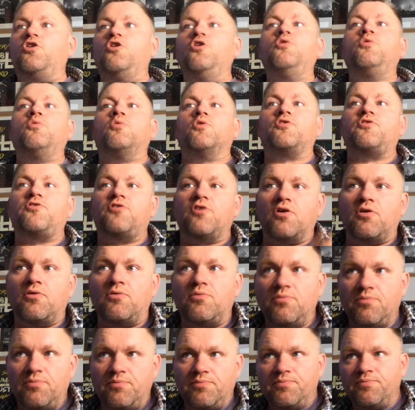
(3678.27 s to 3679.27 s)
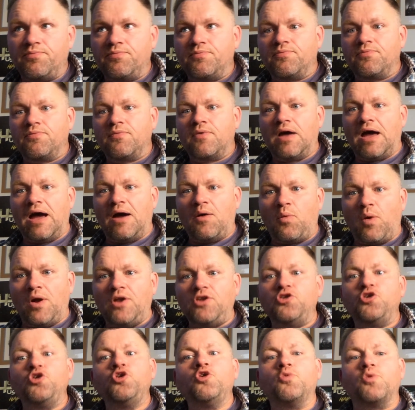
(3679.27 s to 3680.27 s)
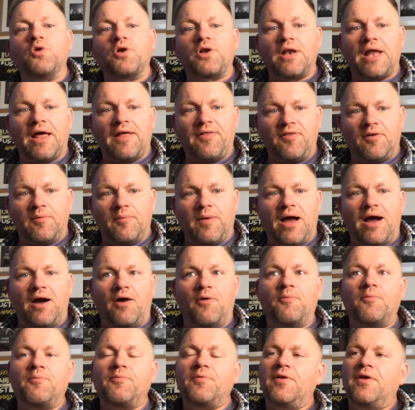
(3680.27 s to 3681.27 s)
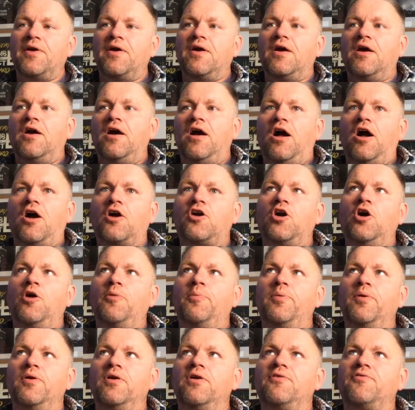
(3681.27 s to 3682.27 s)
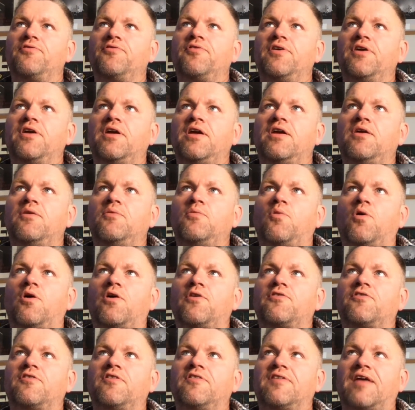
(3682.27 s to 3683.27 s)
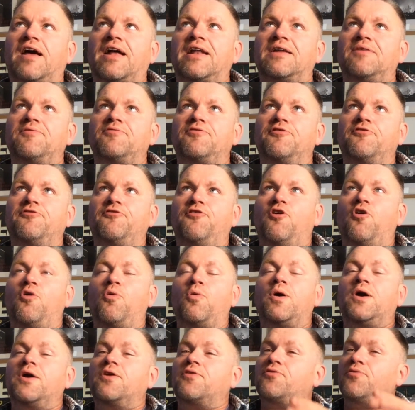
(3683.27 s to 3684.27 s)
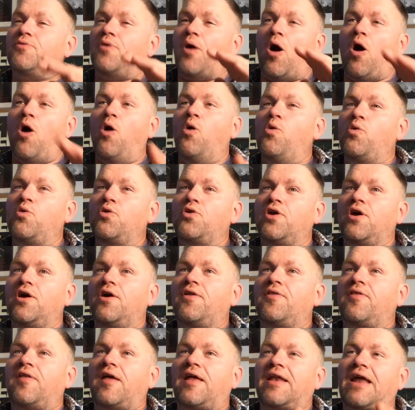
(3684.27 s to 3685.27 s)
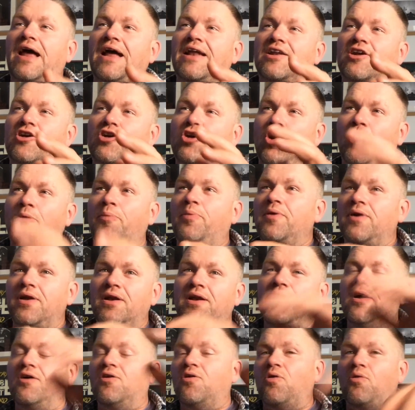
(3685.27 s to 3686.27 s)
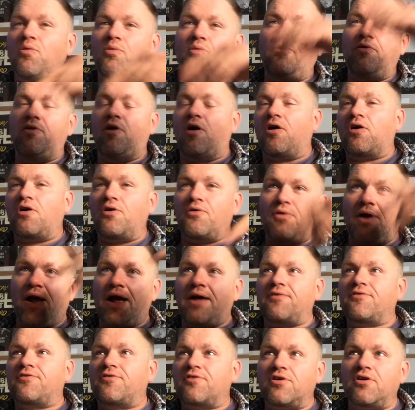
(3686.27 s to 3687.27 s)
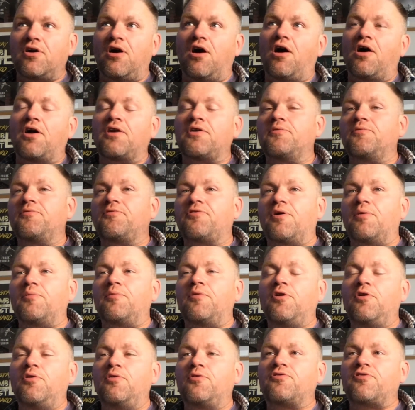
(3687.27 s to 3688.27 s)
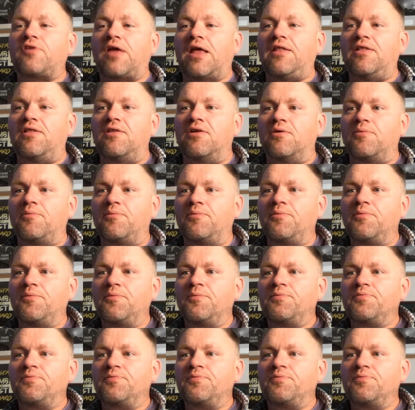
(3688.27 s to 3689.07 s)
would do, when you would let them out. A couple of the ones he's had in for 4 weeks were older. They'd had a couple of little knockarounds the garden from who sent them.